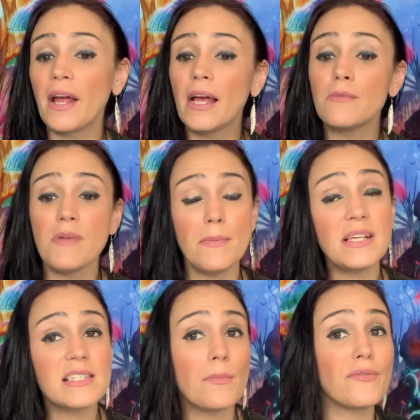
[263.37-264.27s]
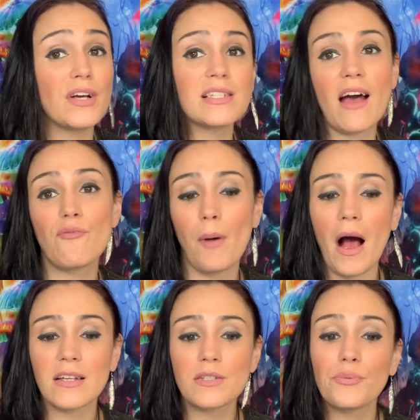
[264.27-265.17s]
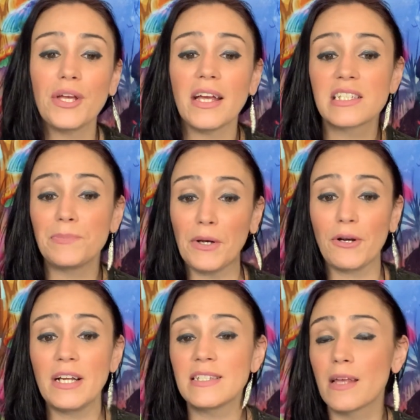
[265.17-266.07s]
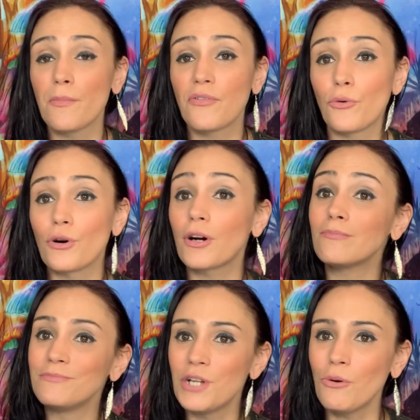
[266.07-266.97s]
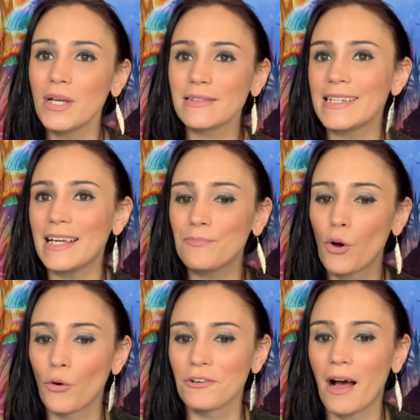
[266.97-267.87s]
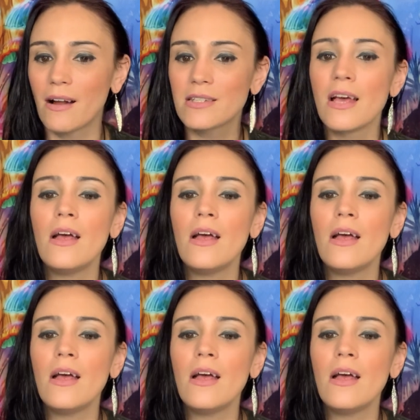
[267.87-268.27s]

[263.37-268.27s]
and maybe some of us have possibly experienced them before, knowingly or not.